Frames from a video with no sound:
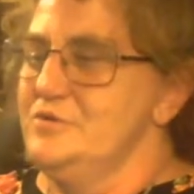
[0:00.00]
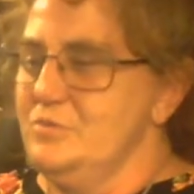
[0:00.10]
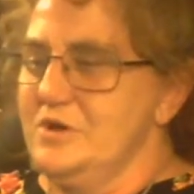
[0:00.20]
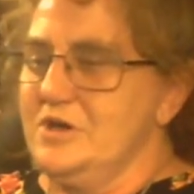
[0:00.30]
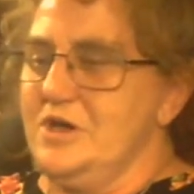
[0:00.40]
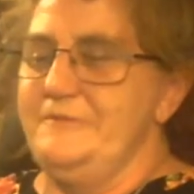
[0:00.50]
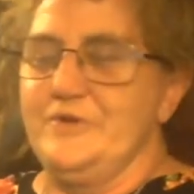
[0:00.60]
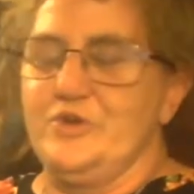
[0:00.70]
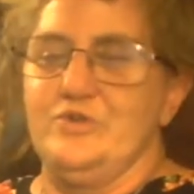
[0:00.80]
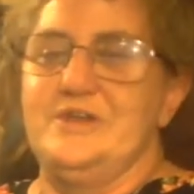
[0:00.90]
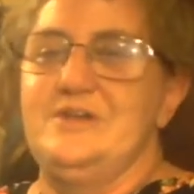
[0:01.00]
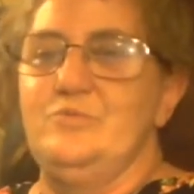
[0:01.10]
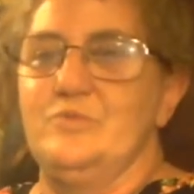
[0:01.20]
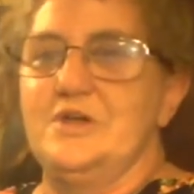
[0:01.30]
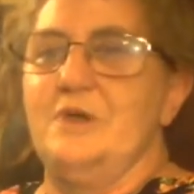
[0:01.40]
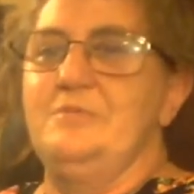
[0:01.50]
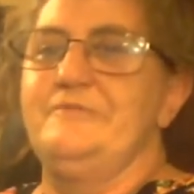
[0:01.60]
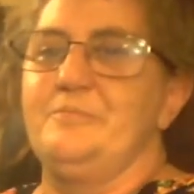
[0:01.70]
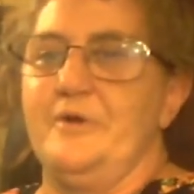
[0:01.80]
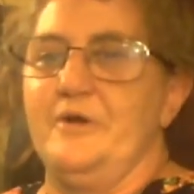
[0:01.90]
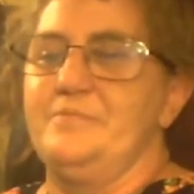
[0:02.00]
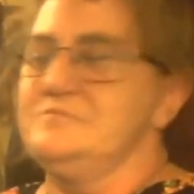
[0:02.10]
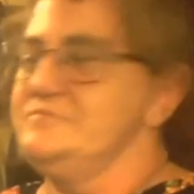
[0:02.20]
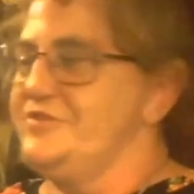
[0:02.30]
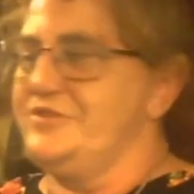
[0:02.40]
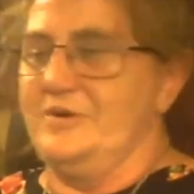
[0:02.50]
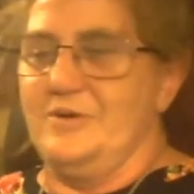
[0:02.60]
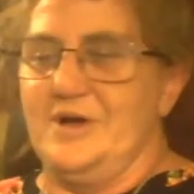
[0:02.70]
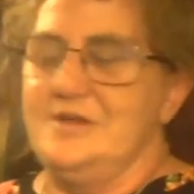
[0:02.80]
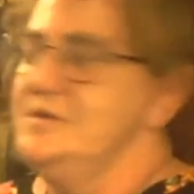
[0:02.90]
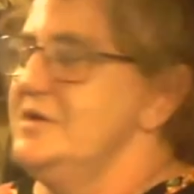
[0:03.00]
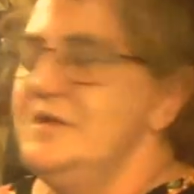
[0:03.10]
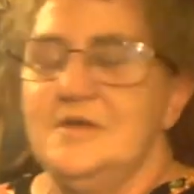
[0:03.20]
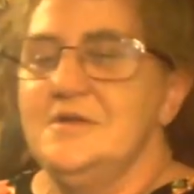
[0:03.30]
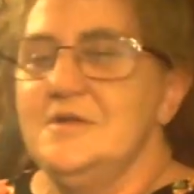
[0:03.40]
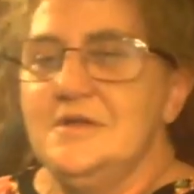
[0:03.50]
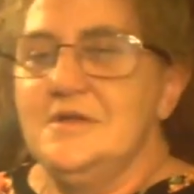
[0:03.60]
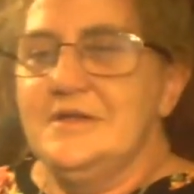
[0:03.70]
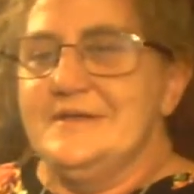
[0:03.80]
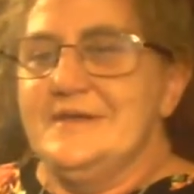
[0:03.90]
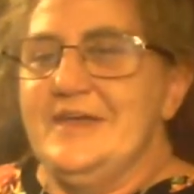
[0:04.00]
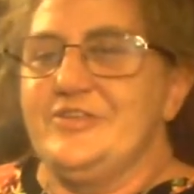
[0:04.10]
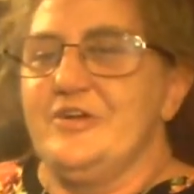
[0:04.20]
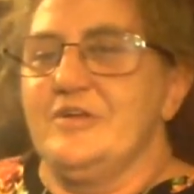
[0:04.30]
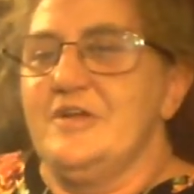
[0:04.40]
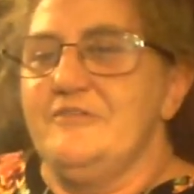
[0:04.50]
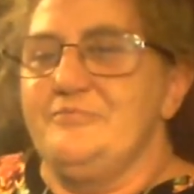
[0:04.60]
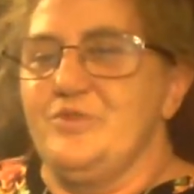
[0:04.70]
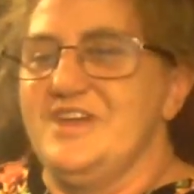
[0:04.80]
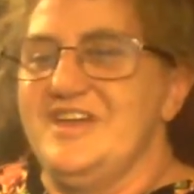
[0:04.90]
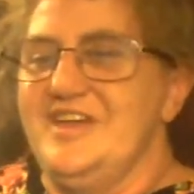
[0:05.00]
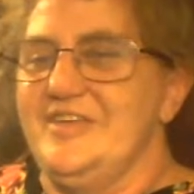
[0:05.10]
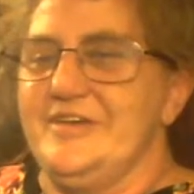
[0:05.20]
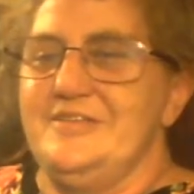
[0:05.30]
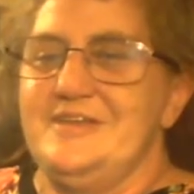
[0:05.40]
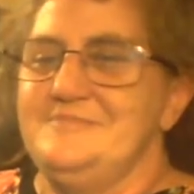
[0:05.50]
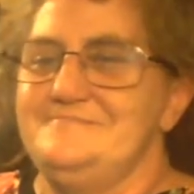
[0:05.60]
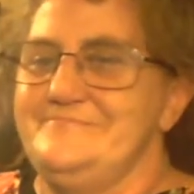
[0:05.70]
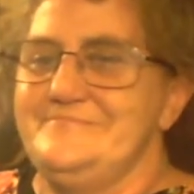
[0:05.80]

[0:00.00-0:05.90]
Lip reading: one cubby for green, one cubby for purple, so on. It started off pretty easy, and then